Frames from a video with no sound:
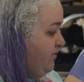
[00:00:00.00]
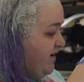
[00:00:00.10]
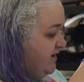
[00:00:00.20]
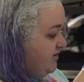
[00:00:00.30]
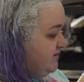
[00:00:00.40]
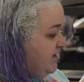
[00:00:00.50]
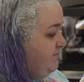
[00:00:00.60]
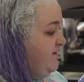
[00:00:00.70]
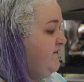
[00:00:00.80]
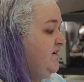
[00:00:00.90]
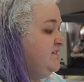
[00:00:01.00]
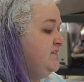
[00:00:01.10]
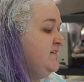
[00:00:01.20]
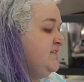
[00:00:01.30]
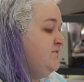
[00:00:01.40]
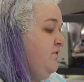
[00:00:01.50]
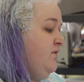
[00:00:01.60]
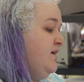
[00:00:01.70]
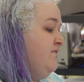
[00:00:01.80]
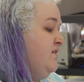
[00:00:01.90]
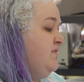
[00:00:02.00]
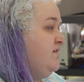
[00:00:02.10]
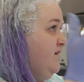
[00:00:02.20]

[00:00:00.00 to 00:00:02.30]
writers can be very successful even